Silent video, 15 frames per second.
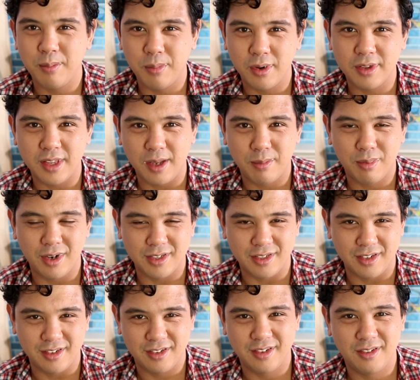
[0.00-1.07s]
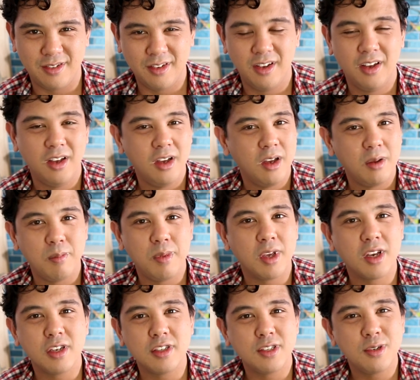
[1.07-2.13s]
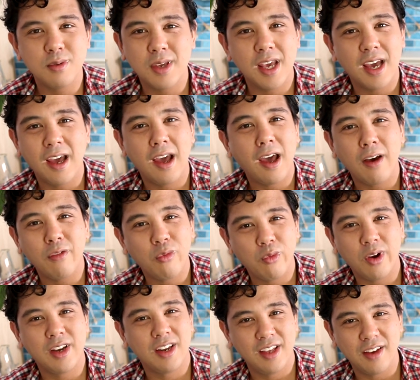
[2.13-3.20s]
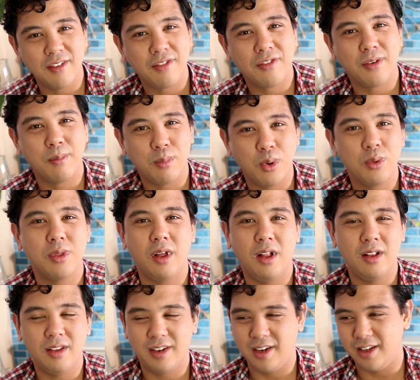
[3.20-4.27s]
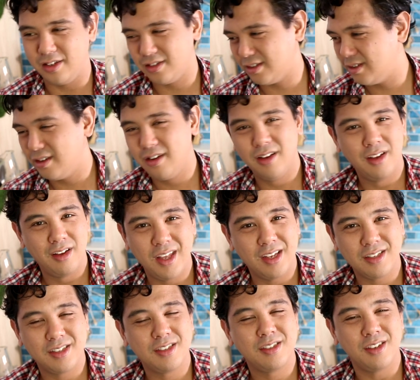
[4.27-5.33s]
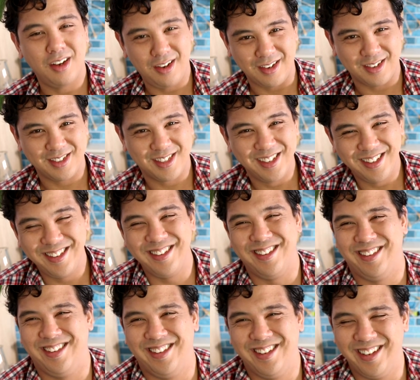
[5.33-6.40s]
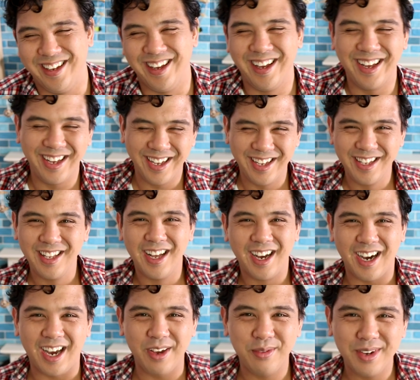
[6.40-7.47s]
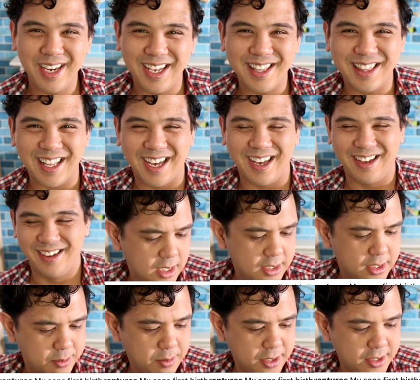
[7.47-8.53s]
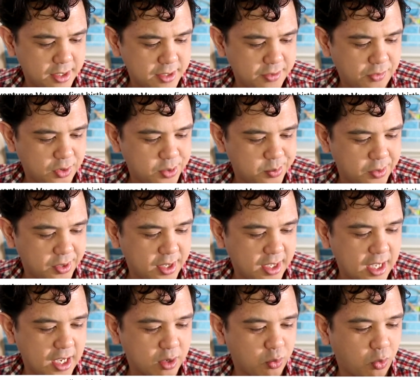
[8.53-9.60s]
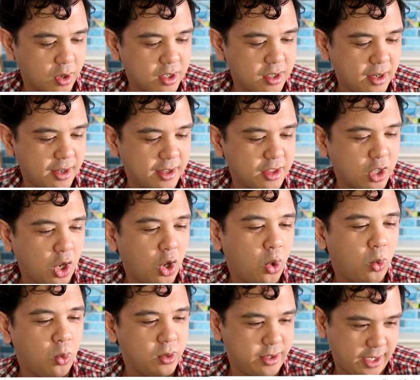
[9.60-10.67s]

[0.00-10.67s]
a birthday present, because you can't have 1 gift for both holidays. That sucks. I would hate that. This is my son's first birthday cake. Worked on it the whole